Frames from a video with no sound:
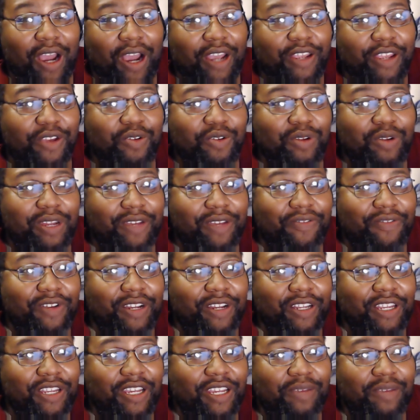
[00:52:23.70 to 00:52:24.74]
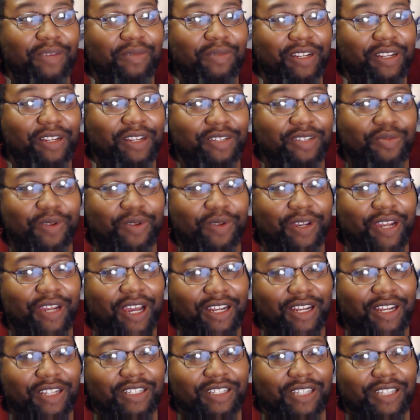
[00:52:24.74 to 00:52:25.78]
are you leaving a team that just went
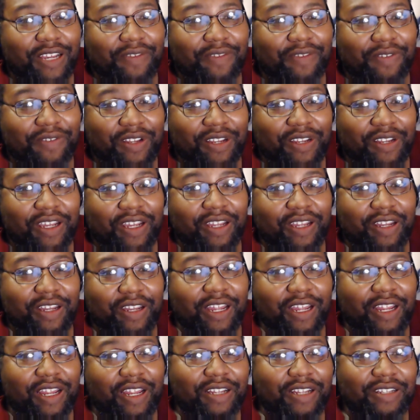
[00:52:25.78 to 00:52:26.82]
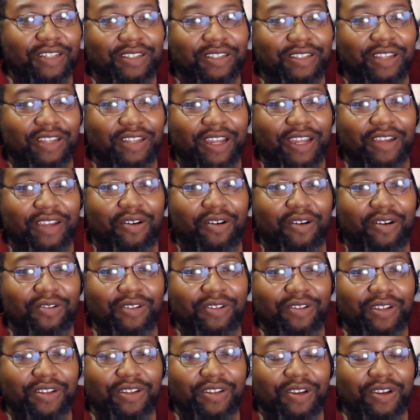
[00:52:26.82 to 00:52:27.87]
9-7 and that has like all
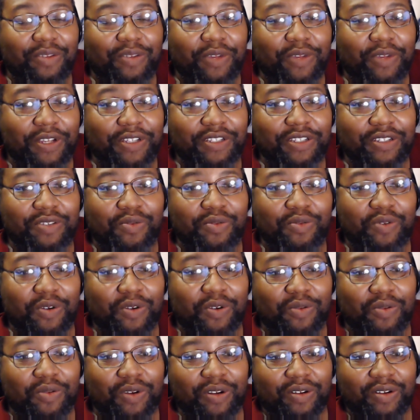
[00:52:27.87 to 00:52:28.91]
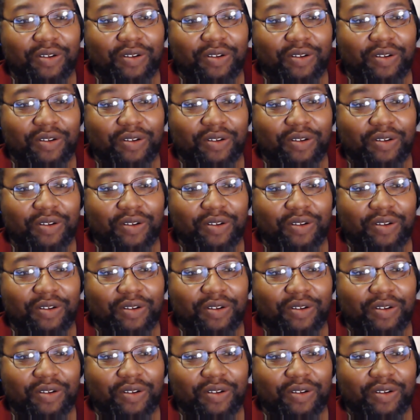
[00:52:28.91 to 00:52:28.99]
these good pieces to work with.